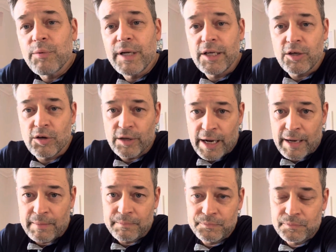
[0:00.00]
really good
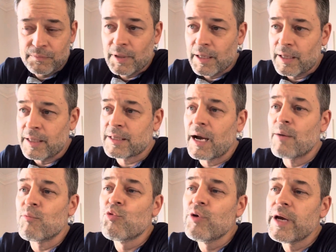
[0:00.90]
at is
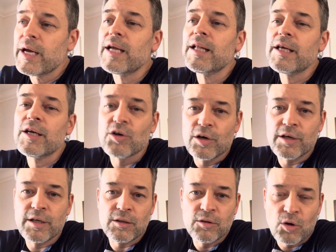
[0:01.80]
I'm really
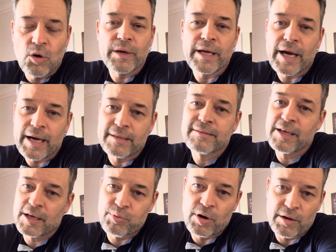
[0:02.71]
good at knowing how to
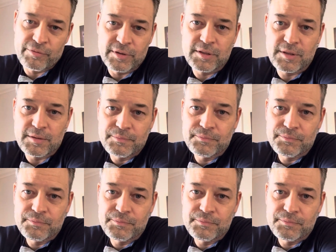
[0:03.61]
take profits.